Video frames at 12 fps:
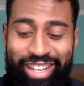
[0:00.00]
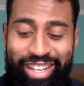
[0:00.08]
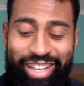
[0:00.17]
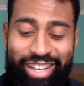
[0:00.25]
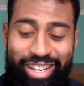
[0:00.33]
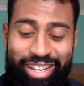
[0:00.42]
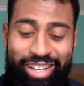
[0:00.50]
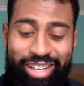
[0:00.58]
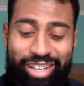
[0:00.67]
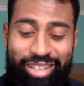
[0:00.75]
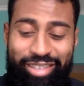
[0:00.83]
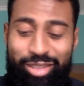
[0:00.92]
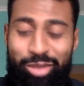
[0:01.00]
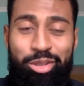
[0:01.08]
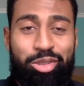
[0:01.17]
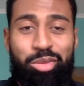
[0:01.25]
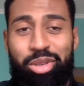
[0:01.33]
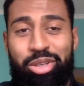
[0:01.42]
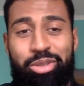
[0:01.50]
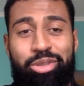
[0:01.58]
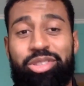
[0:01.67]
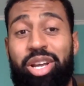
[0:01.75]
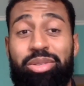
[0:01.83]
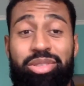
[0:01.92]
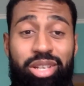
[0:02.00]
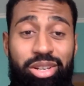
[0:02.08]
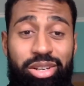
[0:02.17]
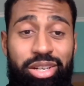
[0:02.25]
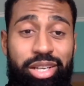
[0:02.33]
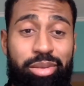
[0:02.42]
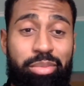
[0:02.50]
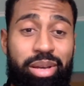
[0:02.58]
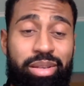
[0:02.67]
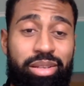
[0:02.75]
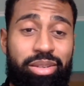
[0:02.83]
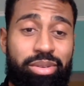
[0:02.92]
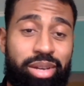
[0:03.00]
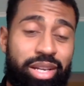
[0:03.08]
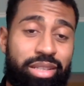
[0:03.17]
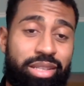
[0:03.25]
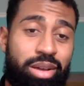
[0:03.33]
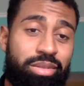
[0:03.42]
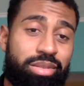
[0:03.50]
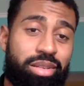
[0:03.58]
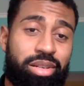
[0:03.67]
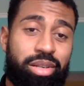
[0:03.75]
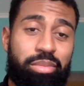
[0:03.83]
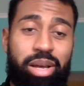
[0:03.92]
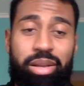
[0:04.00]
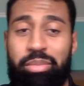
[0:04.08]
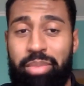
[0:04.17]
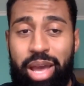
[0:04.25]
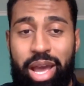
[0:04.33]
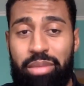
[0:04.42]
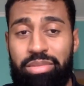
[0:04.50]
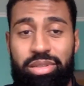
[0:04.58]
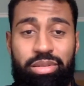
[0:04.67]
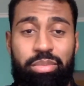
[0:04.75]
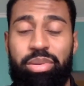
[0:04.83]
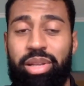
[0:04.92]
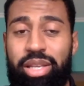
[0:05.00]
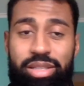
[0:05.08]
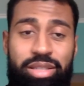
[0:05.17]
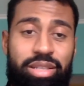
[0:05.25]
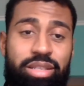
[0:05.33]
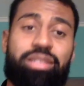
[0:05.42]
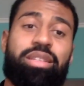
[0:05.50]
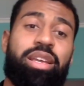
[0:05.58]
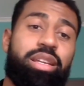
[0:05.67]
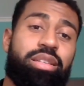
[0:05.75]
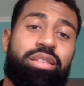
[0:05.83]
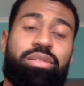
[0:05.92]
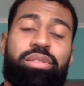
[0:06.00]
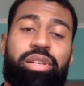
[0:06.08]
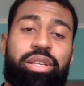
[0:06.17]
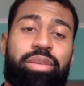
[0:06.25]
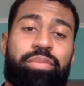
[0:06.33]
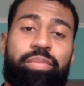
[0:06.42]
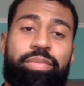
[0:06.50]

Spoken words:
And so it was super cool. So I was learning about the U.S. I was learning about the maps, the places, the history,